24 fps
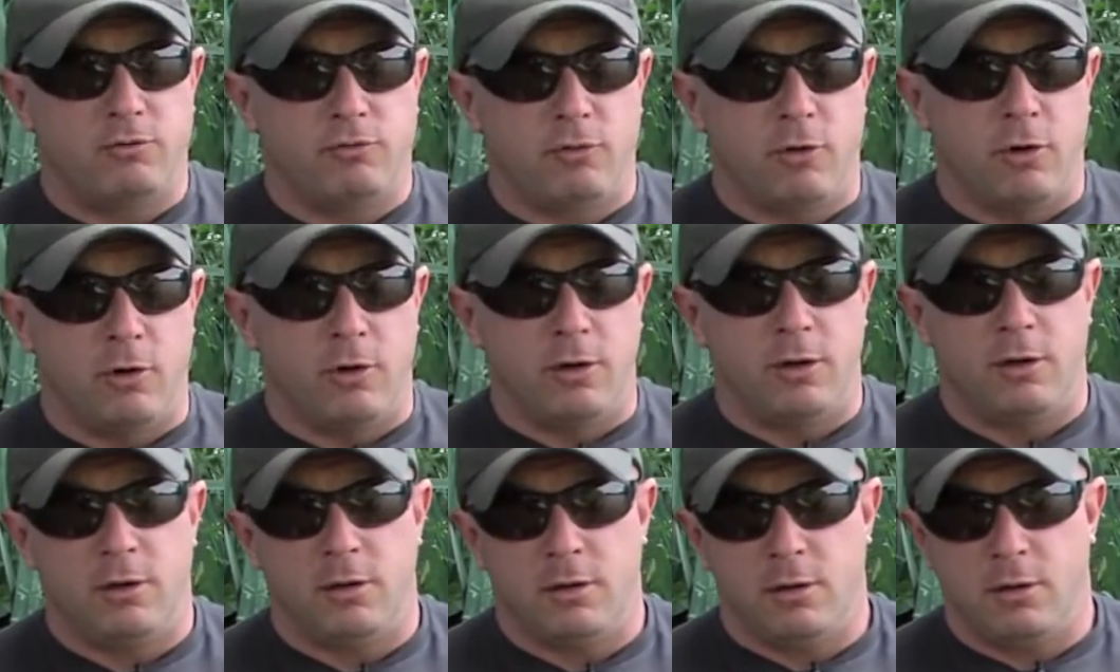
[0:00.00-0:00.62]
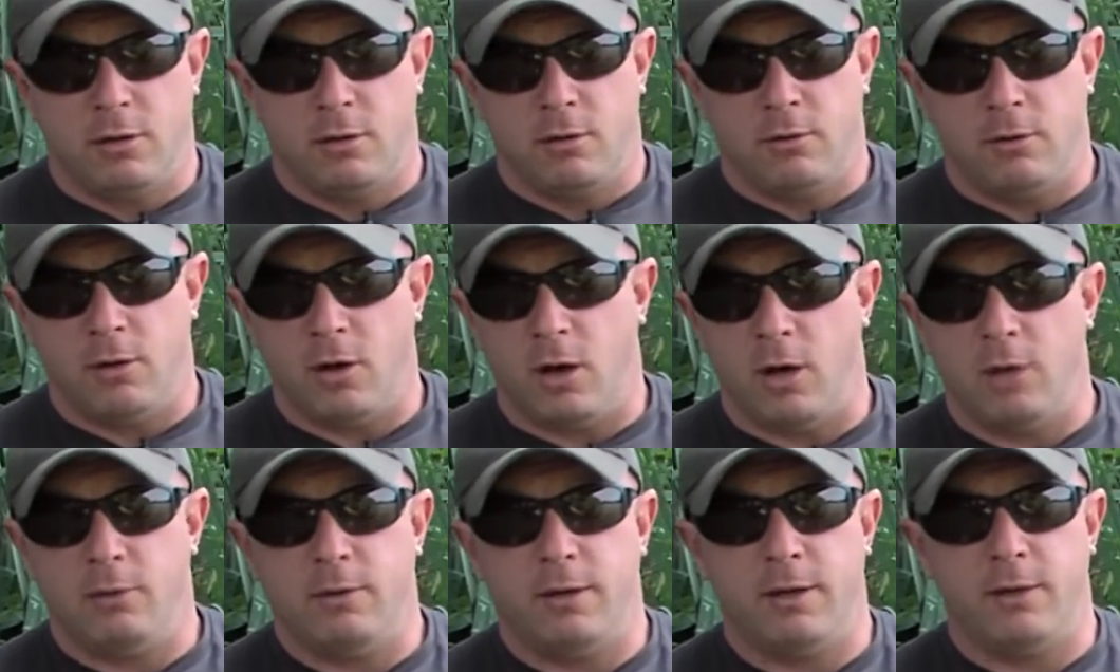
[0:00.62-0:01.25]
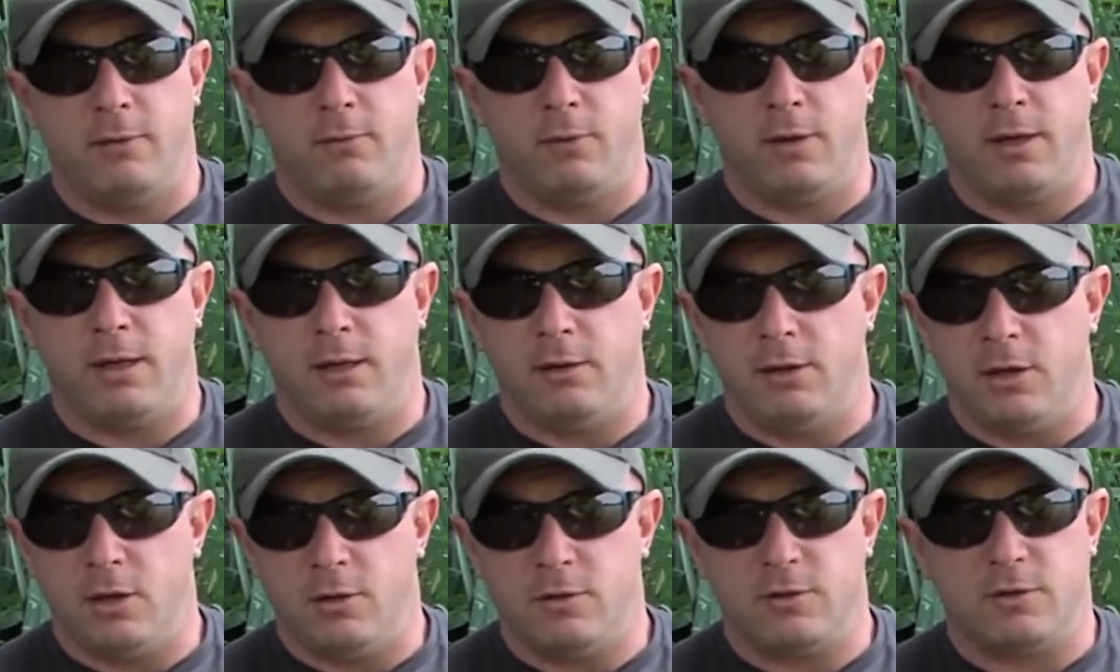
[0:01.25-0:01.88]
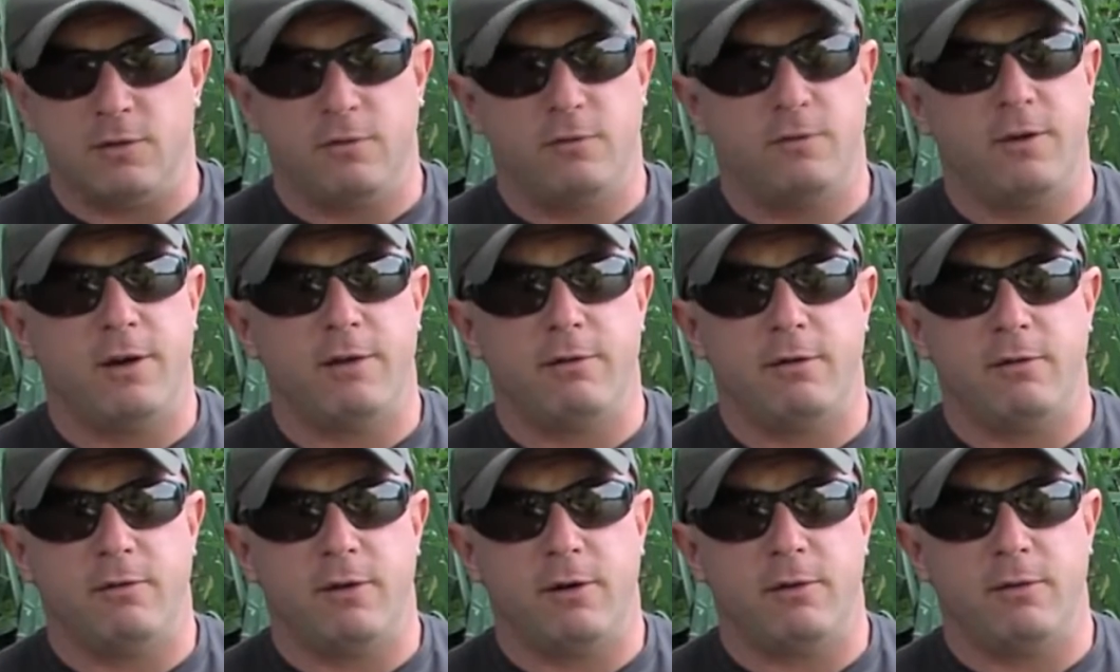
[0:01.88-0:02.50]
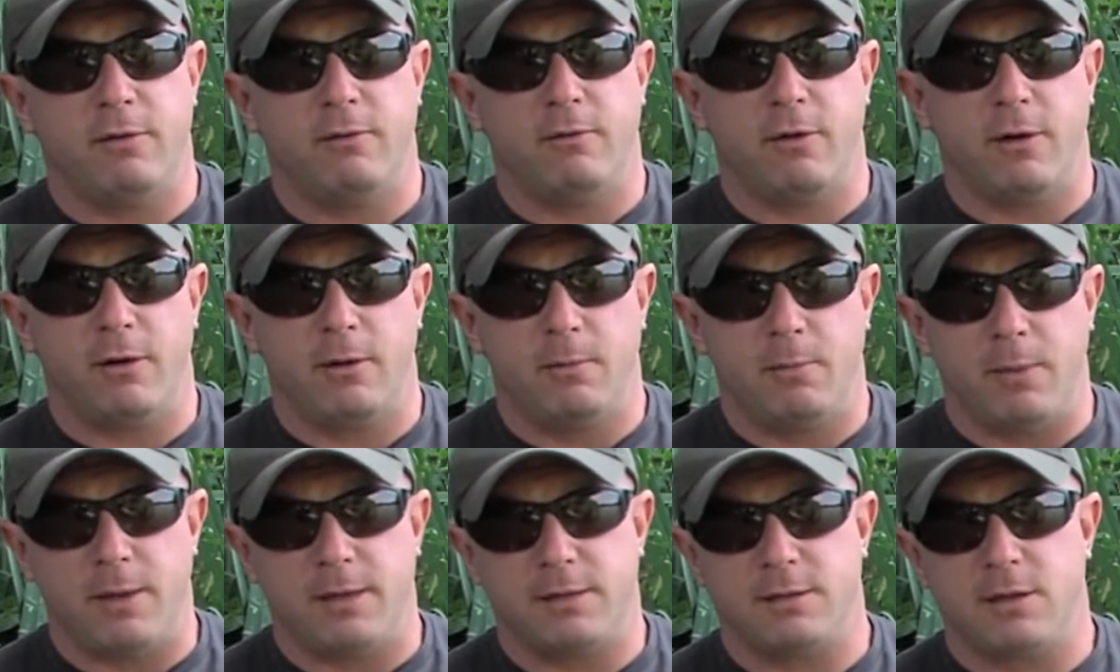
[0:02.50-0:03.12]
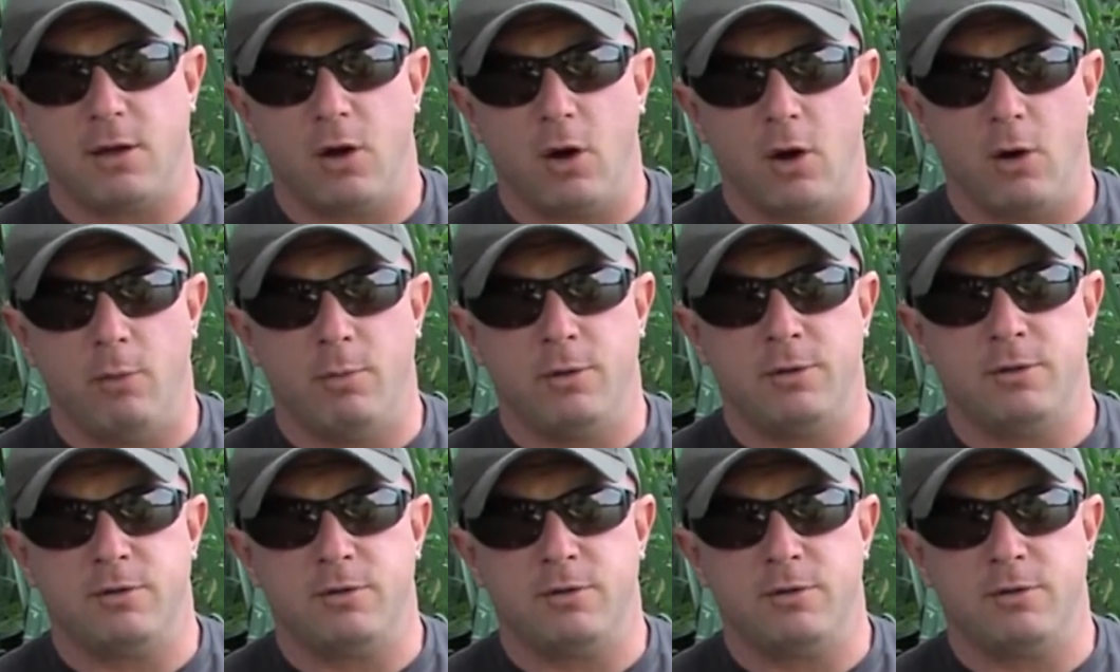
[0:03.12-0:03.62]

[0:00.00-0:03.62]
rod. Not only have we used the very, very, very best carbons,